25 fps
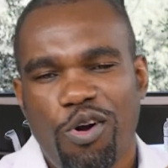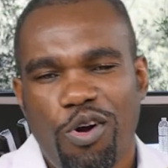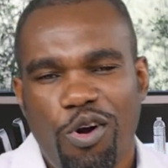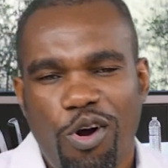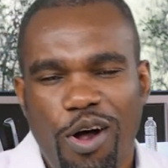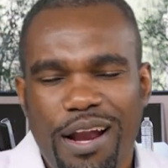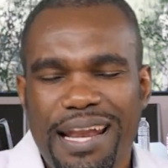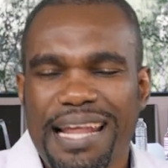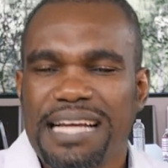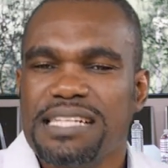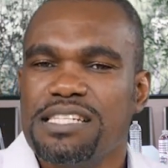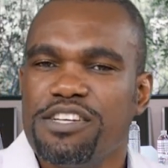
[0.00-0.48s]

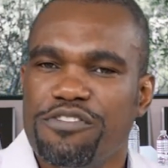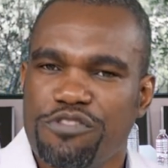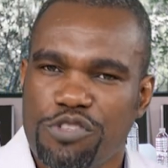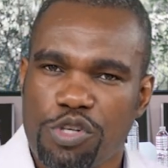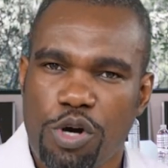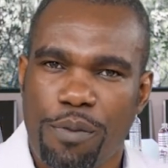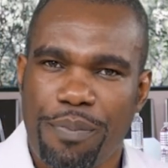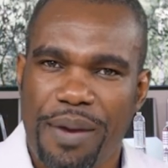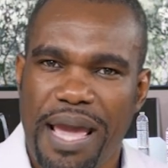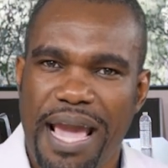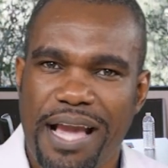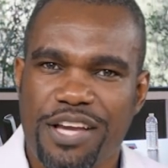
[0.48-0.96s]
Collective
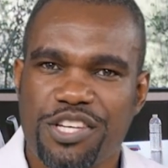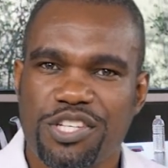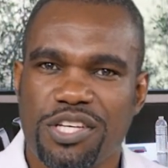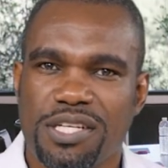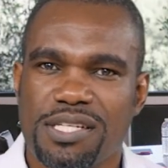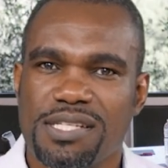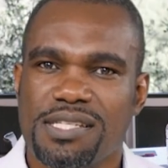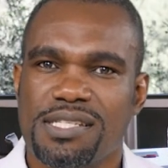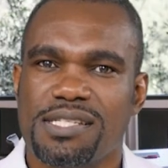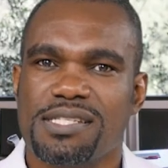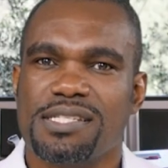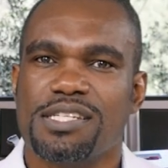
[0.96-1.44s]
job
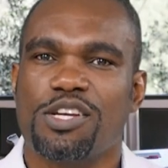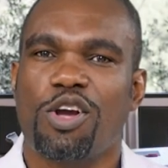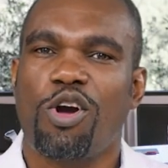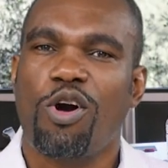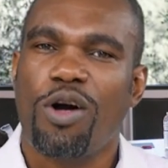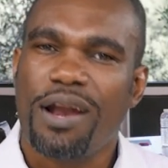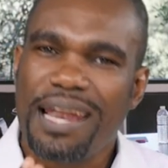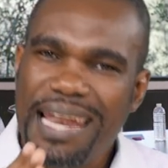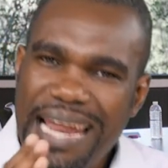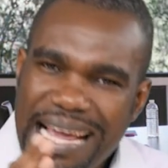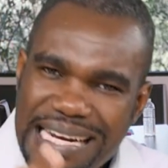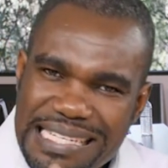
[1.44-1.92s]
actions,
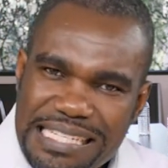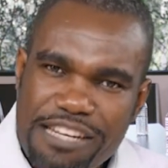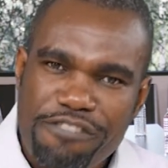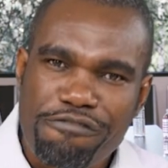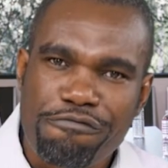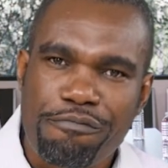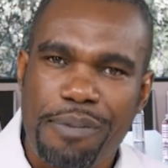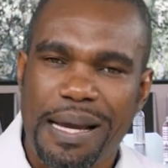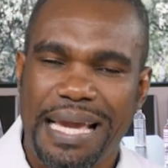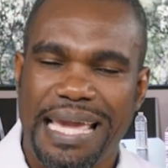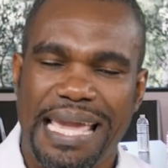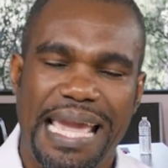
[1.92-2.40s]
collective
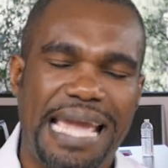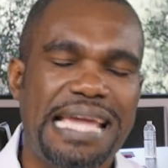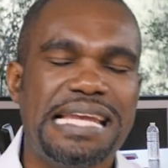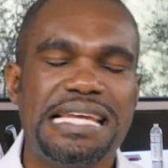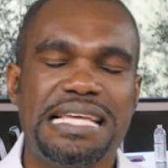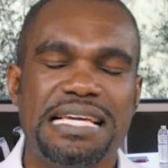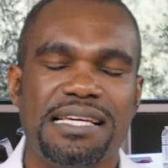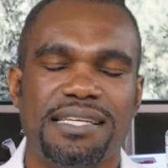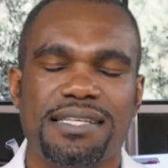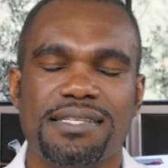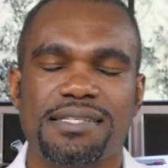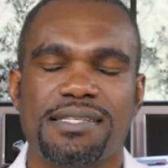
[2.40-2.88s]

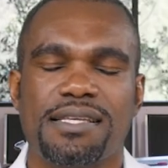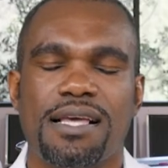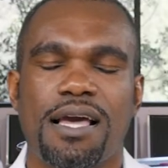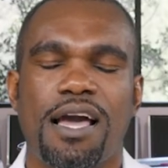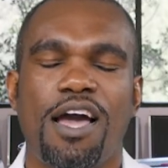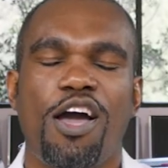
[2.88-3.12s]
bargainings